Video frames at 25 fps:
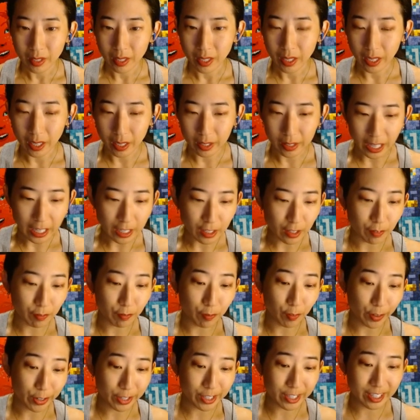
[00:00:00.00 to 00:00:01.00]
And that's the
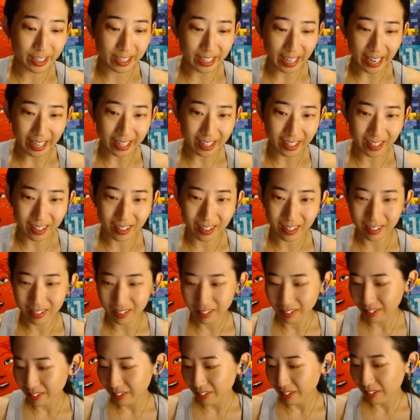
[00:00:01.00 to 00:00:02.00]
first set
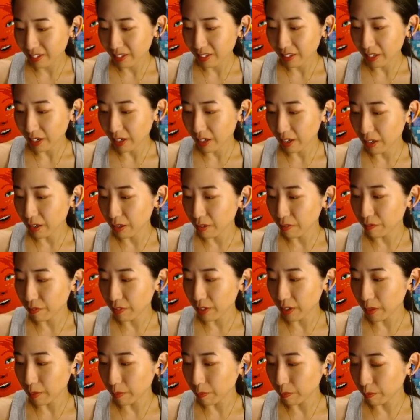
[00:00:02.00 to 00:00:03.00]
of
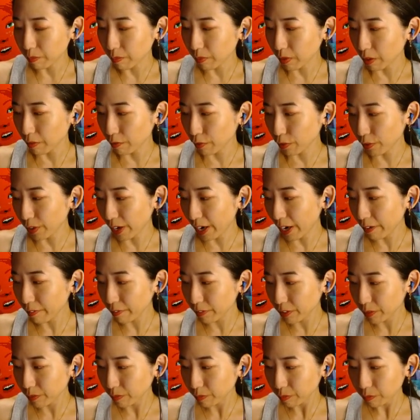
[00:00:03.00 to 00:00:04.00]
craft.